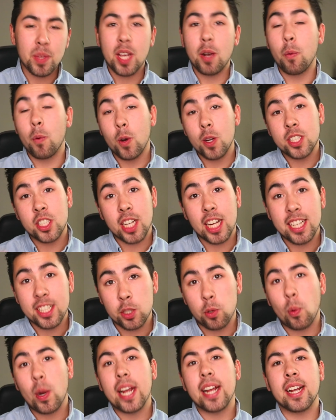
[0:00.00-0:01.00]
Which is
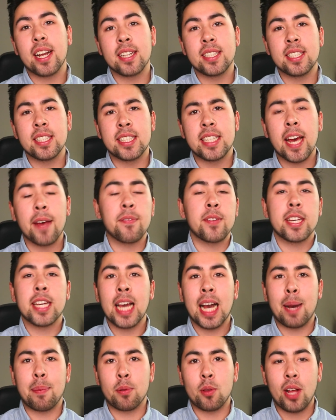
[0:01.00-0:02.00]
great because he's definitely
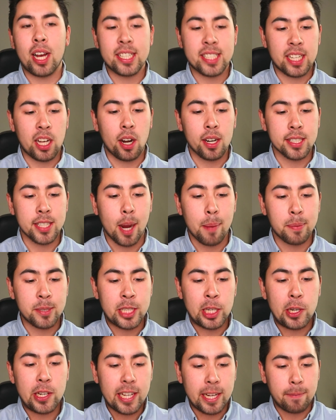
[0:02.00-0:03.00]
capitalizing on his
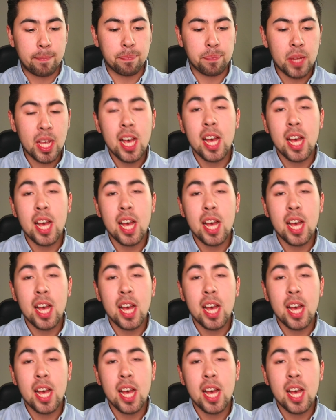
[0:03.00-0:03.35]
opportunity.